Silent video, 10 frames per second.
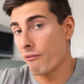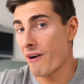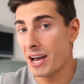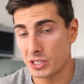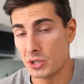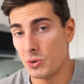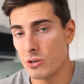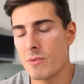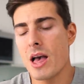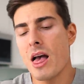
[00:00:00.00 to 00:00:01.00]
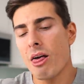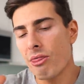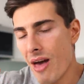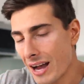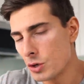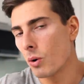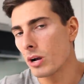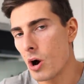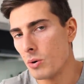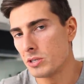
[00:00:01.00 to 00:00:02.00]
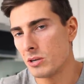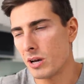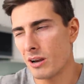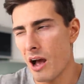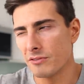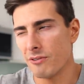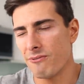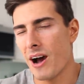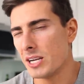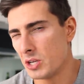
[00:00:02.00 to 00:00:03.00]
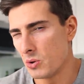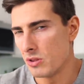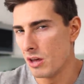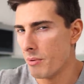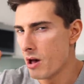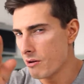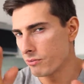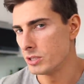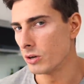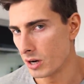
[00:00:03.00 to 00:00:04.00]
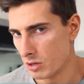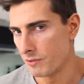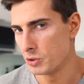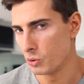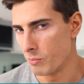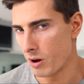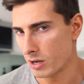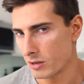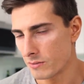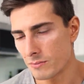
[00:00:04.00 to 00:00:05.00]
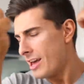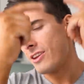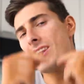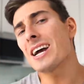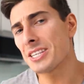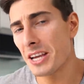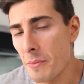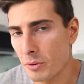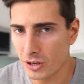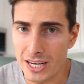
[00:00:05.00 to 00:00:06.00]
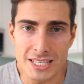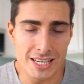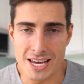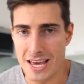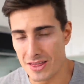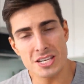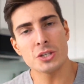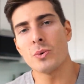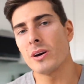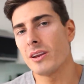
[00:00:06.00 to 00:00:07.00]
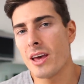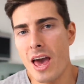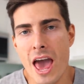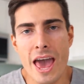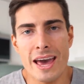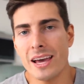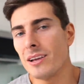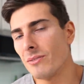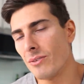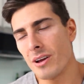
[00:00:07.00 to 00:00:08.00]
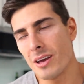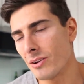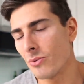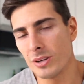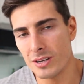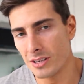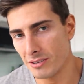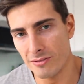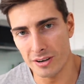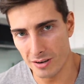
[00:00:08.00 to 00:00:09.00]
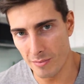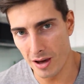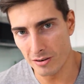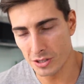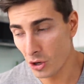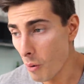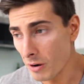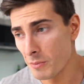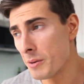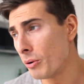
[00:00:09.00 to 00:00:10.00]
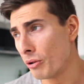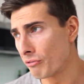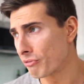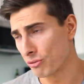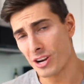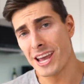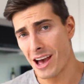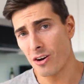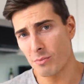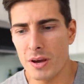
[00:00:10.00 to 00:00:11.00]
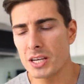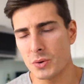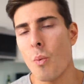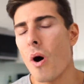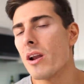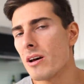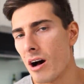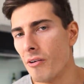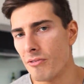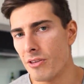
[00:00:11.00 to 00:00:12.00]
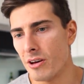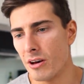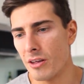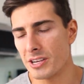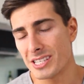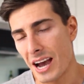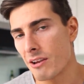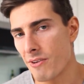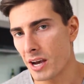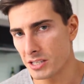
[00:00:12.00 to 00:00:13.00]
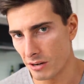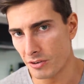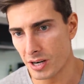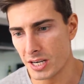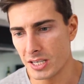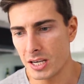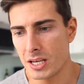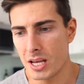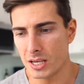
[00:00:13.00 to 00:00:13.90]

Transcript: fast you do them, that you are going to kind of have to fine tune them for your individual body. Next up, creatine. This one, it really doesn't fucking matter. So many people freak out because one of the side effects of creatine